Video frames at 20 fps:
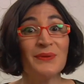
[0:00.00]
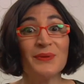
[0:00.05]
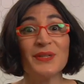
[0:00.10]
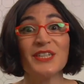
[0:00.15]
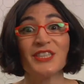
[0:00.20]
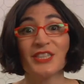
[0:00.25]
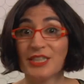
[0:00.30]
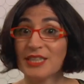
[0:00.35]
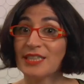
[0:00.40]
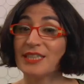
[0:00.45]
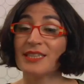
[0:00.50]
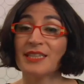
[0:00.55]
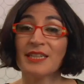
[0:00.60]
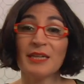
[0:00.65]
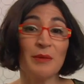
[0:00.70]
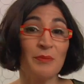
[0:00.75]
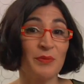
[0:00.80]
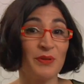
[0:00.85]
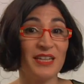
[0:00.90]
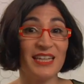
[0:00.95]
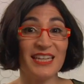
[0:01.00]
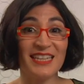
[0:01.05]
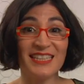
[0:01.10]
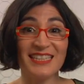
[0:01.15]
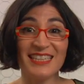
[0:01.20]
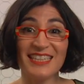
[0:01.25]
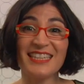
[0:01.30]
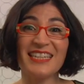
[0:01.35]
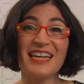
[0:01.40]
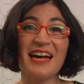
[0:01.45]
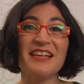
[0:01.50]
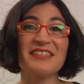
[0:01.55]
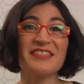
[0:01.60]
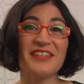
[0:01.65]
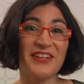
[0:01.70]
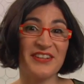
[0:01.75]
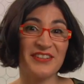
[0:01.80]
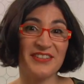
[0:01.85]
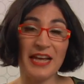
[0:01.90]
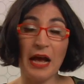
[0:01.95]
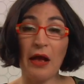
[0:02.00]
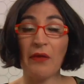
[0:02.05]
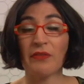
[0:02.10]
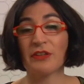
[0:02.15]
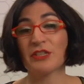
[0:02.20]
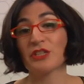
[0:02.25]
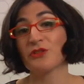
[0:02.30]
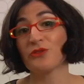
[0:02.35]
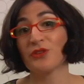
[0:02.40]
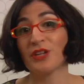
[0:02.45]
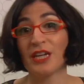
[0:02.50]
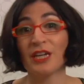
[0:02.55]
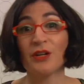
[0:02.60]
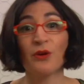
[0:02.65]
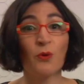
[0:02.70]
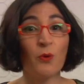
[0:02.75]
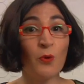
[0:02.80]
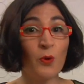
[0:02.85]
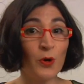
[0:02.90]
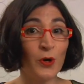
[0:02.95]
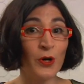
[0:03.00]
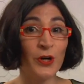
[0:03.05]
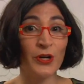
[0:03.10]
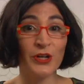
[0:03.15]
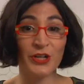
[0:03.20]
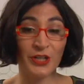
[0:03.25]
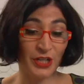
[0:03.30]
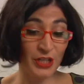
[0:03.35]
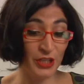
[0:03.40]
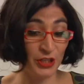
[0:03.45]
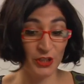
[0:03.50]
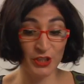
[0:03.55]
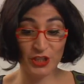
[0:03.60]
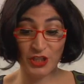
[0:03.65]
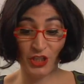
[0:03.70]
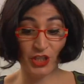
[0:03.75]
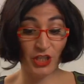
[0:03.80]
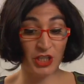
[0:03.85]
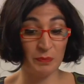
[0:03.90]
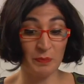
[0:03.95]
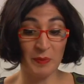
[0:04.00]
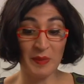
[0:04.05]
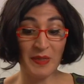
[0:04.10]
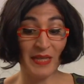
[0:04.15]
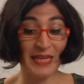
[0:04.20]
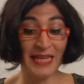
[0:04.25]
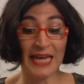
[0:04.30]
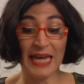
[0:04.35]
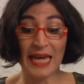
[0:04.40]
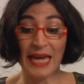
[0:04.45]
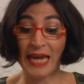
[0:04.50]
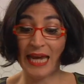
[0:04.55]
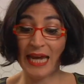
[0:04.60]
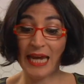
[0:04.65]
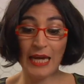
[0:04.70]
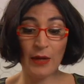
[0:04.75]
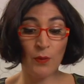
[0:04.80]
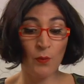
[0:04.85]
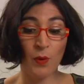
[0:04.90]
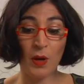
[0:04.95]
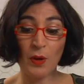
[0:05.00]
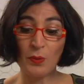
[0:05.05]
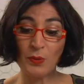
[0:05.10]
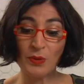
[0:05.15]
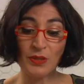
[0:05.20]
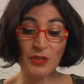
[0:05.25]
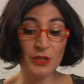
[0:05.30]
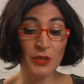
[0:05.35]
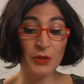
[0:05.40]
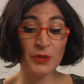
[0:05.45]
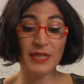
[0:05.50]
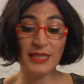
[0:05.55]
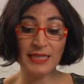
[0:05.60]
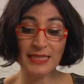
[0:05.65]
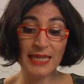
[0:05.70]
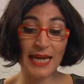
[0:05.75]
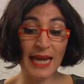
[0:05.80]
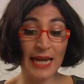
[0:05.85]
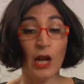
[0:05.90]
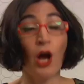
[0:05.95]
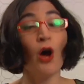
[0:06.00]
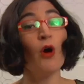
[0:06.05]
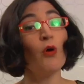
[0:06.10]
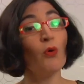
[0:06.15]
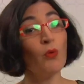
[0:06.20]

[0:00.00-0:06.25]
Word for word: which is pretty easy because they're down the street, or you could just be like, hey, what was your intent?